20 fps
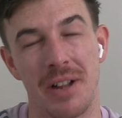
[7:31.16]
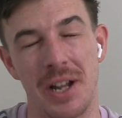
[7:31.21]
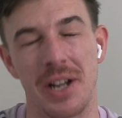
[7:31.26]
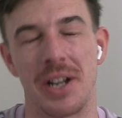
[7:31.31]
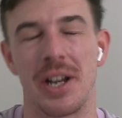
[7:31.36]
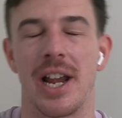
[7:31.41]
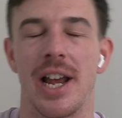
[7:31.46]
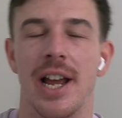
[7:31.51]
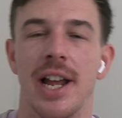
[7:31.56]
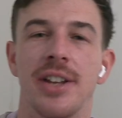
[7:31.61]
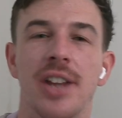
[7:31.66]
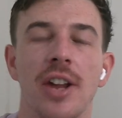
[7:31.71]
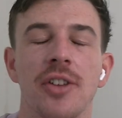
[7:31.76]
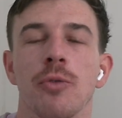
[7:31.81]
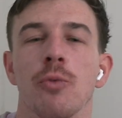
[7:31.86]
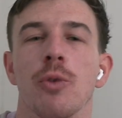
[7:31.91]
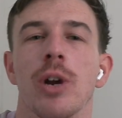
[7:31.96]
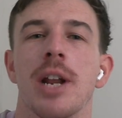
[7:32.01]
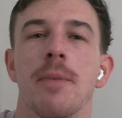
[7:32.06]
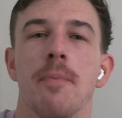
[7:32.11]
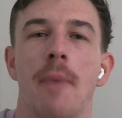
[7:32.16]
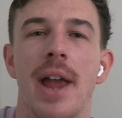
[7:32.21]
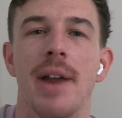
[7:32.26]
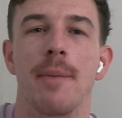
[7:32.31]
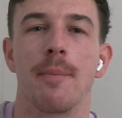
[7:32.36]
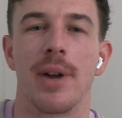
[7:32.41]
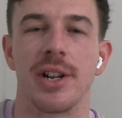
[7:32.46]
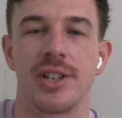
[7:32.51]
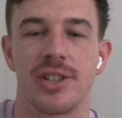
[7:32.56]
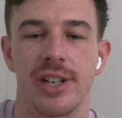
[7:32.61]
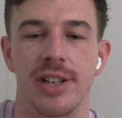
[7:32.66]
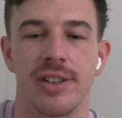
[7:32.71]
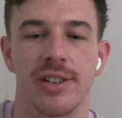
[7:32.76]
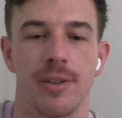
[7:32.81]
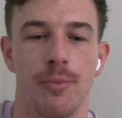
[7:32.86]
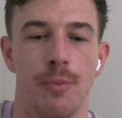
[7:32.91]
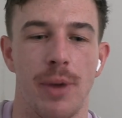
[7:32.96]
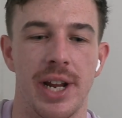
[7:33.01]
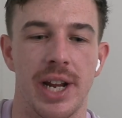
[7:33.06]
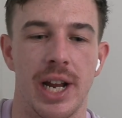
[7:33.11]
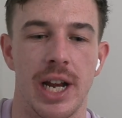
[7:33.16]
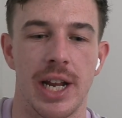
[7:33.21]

It doesn't really make much sense to me.